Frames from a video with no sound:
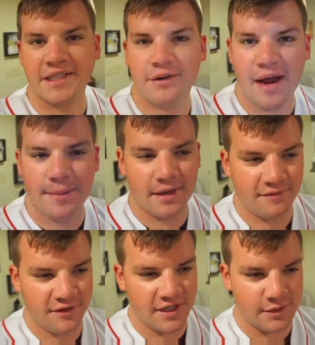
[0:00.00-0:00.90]
gonna wrap it
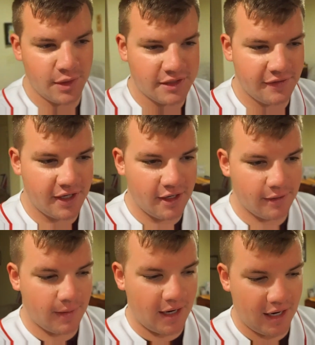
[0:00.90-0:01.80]
up for this week's
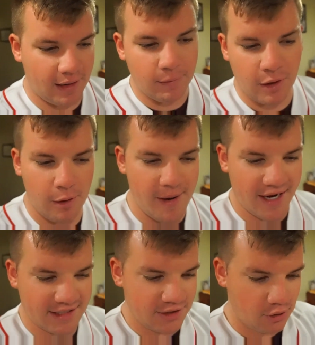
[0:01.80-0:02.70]
video. We're going
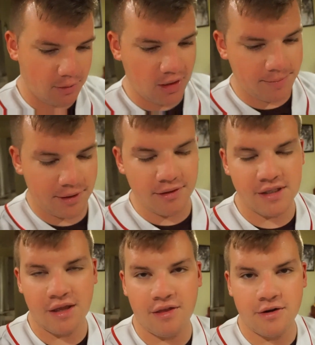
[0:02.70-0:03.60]
back to normal uploads
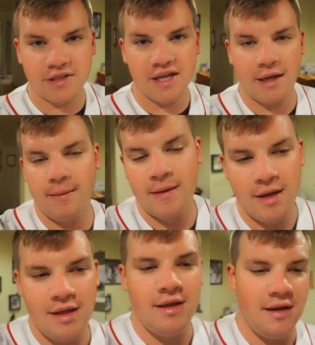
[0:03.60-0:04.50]
on Thursday.
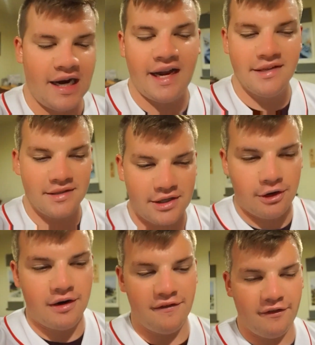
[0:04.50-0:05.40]
Again,
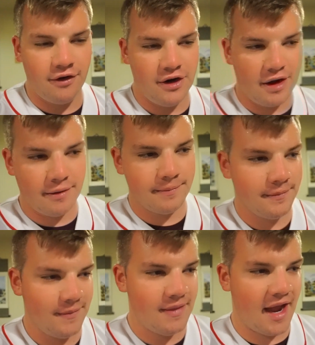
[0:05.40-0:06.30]
sorry for, you know,
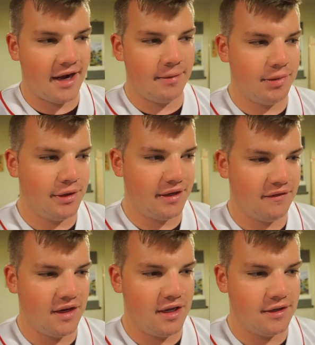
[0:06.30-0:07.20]
not
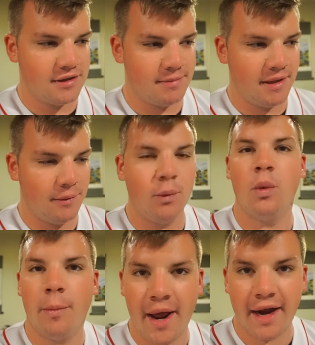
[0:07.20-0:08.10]
uploading videos, but
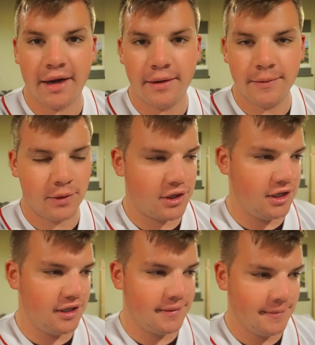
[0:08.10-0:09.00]
we're back, we're
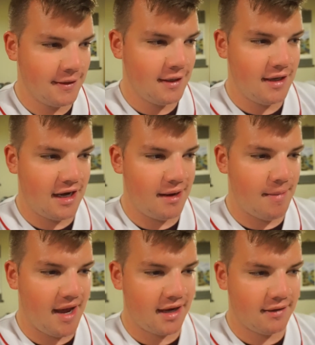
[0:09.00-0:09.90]
good. I'm
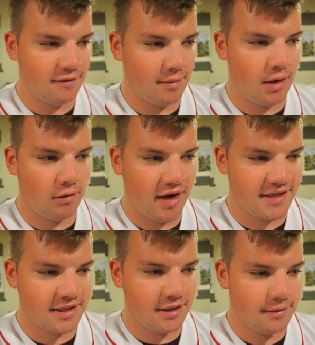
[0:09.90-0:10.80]
back from
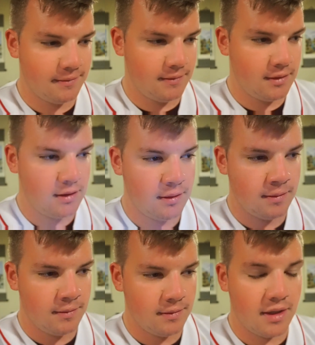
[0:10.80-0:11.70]
Alaska.
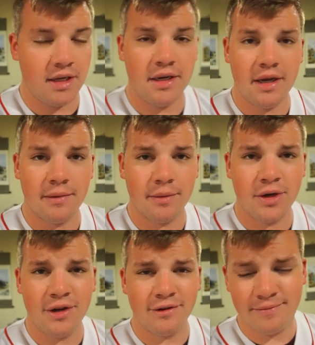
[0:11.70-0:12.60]
And yeah,
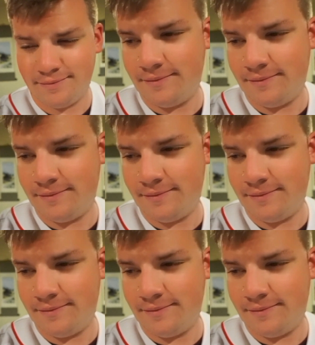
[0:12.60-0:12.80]
we're here.